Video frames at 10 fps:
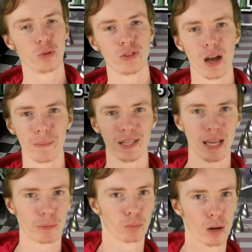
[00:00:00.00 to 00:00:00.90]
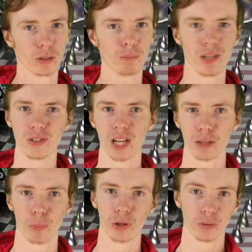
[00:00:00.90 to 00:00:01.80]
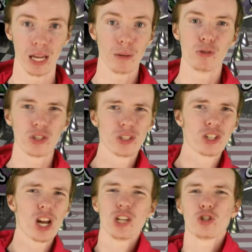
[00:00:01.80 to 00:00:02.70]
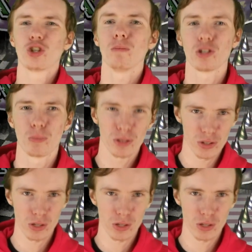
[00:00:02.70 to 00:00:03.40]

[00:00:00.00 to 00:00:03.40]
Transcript: into a zombie, that would probably be his death point, okay? It would just change too much about the